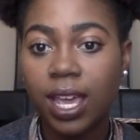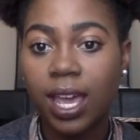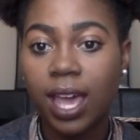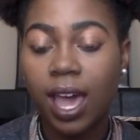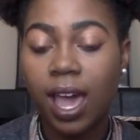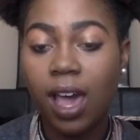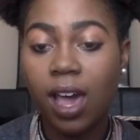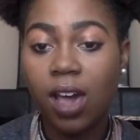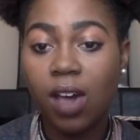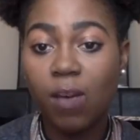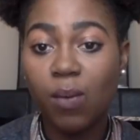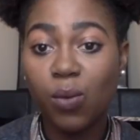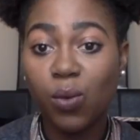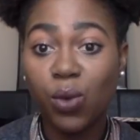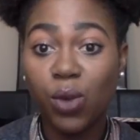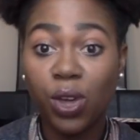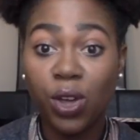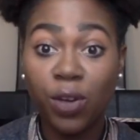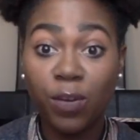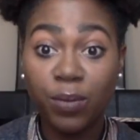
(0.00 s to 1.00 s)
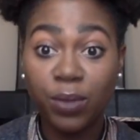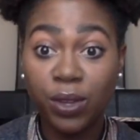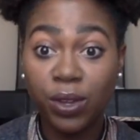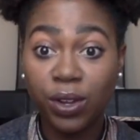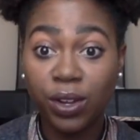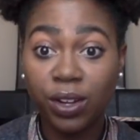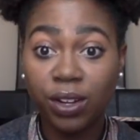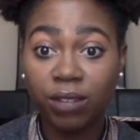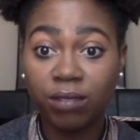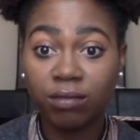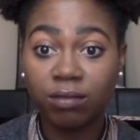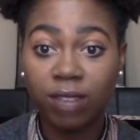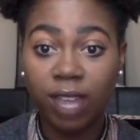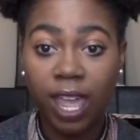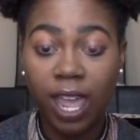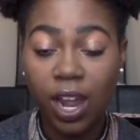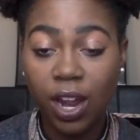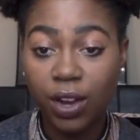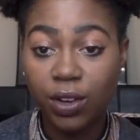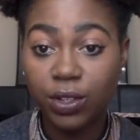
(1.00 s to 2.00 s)
will help your
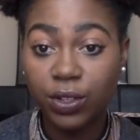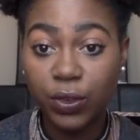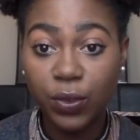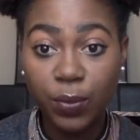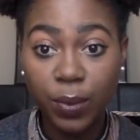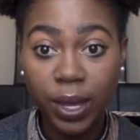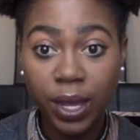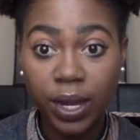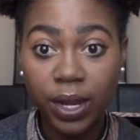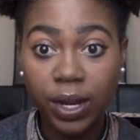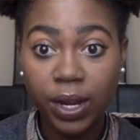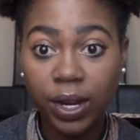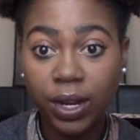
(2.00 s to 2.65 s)
hair do better.